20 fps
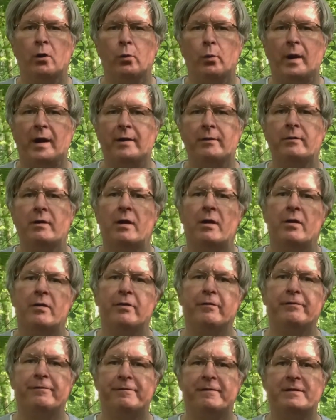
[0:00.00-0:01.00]
Well,
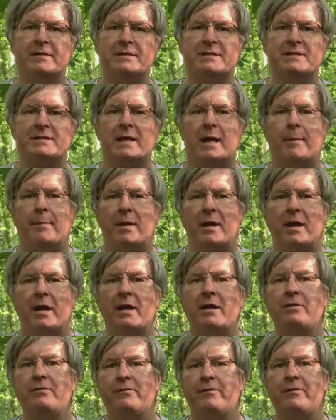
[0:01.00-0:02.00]
the first step
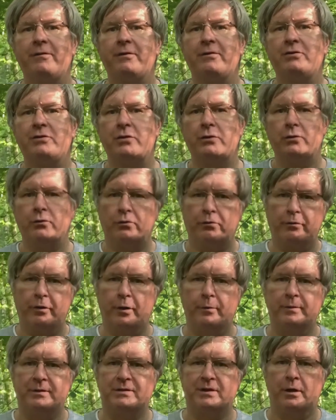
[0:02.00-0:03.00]
is for the 2
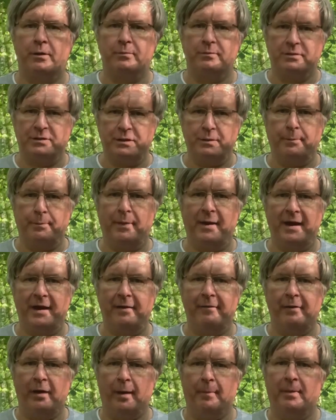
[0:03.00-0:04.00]
chromosomes to
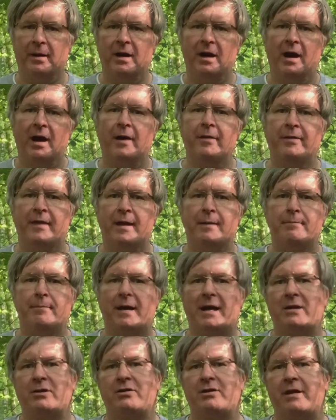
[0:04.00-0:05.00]
pair up and then
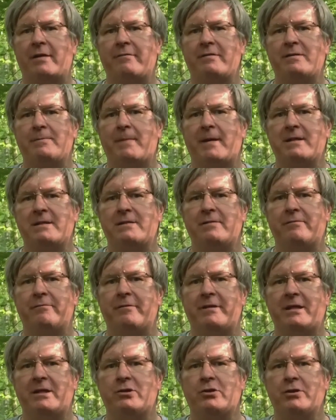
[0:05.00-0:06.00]
match their respective
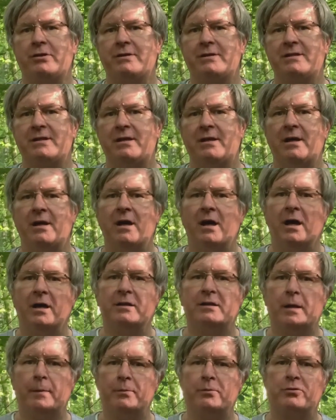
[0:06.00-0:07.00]
regions. A
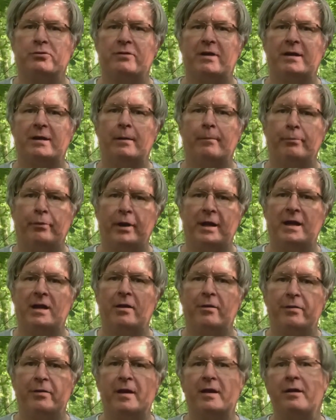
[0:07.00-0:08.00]
double-stranded
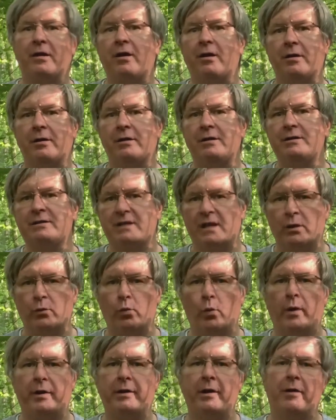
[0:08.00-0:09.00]
break then occurs in
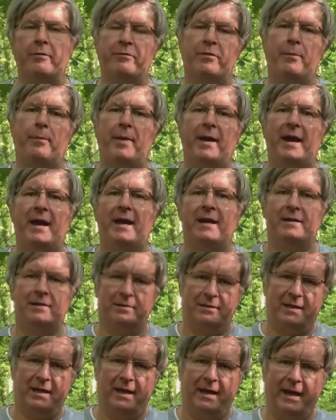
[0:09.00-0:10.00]
one of the paired
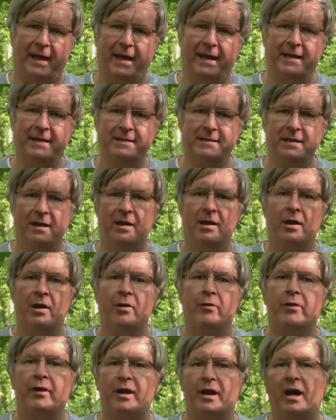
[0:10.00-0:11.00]
DNAs.
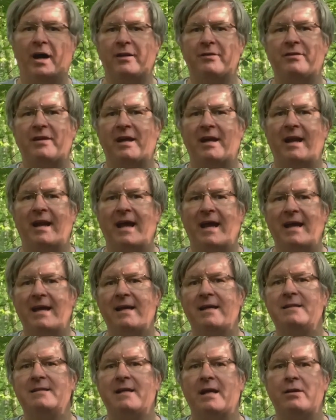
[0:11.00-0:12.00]
The cut DNA
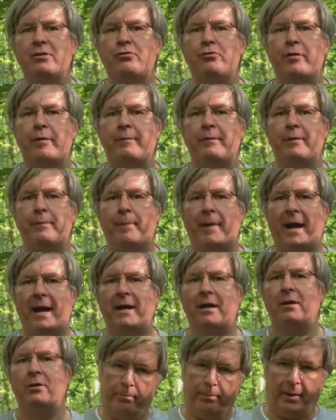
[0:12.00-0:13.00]
is then trimmed
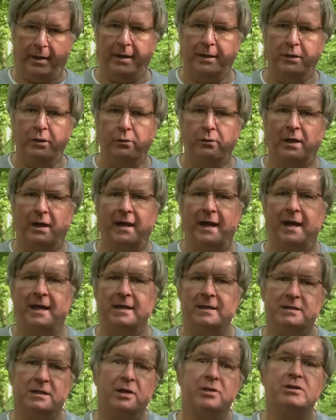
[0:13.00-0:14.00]
back by a
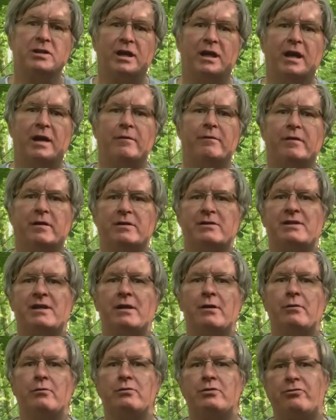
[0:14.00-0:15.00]
nuclease to give
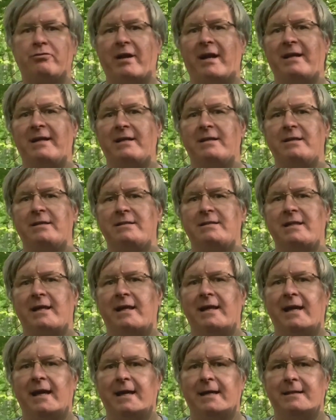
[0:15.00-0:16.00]
single-stranded
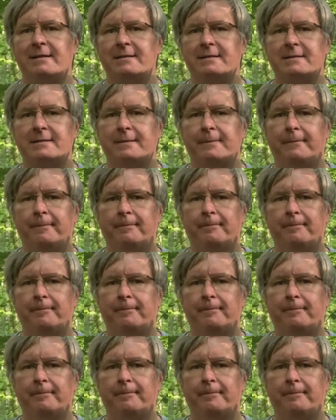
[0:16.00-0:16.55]
sticky ends.